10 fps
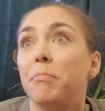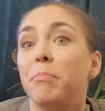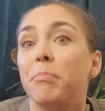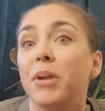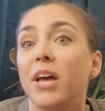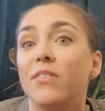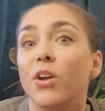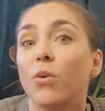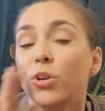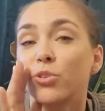but I have no
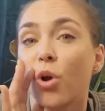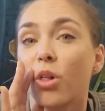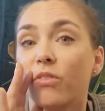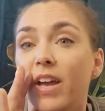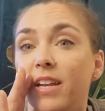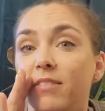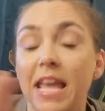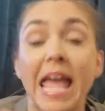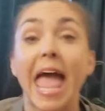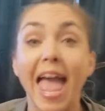control of it.
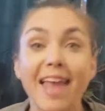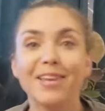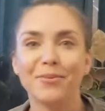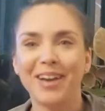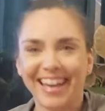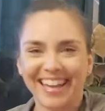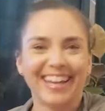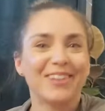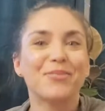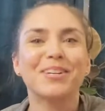Anyway, I
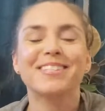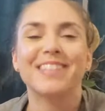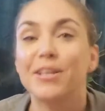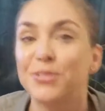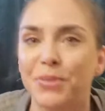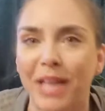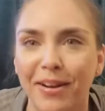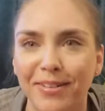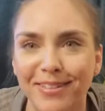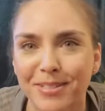don't want to say it too
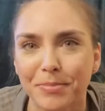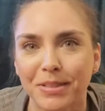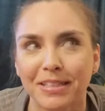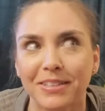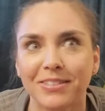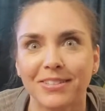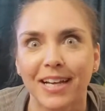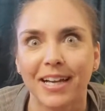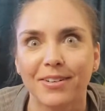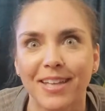loud because I'll be like, oh
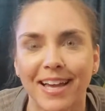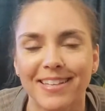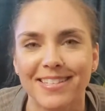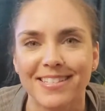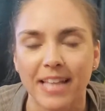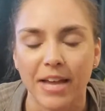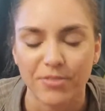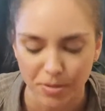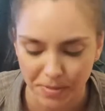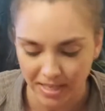god, Cassidy's live
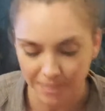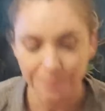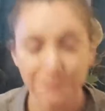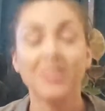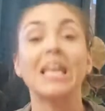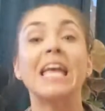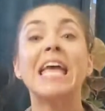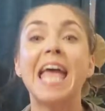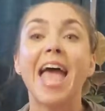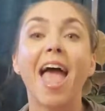streaming again.
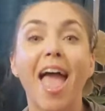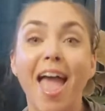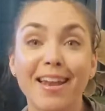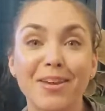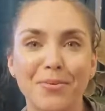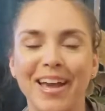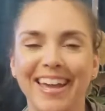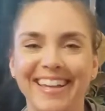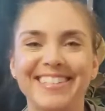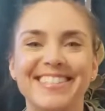
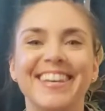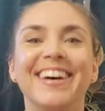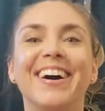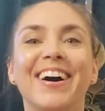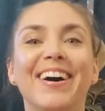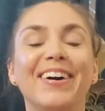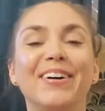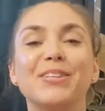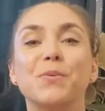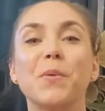Anyways,
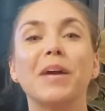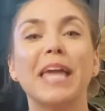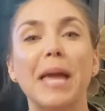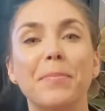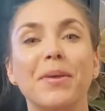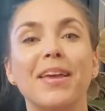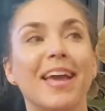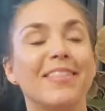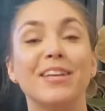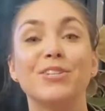so we went camping,
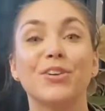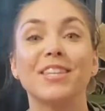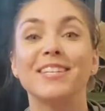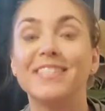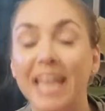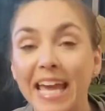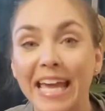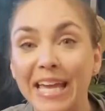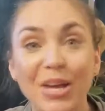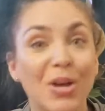and then during the
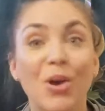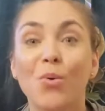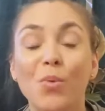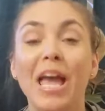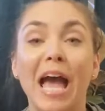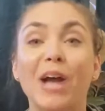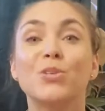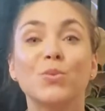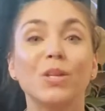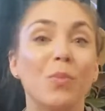day we
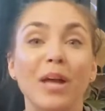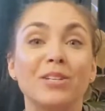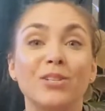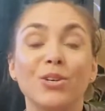actually went